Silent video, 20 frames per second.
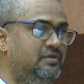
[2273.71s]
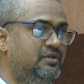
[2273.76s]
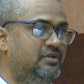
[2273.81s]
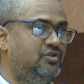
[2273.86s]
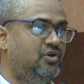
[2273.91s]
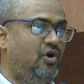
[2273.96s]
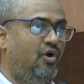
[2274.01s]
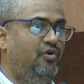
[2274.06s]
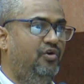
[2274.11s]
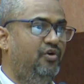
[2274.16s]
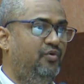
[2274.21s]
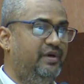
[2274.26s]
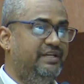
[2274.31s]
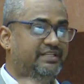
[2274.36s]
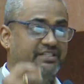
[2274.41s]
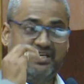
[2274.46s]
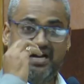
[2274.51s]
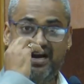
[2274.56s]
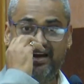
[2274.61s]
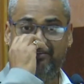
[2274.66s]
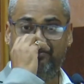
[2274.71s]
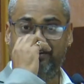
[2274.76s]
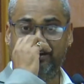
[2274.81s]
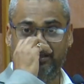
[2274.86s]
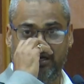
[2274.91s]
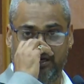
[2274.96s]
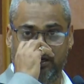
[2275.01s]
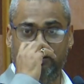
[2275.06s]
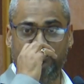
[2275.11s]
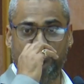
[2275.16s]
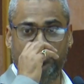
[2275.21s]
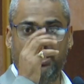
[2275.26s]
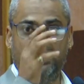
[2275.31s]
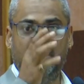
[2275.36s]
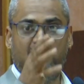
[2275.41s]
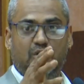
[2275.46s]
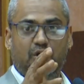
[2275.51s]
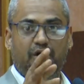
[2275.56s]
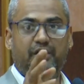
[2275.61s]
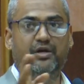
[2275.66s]
So how do we stratify? That also
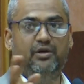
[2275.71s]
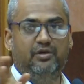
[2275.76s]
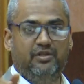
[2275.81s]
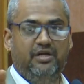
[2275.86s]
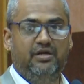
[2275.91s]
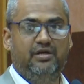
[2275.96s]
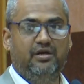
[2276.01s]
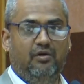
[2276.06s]
I'll go into it.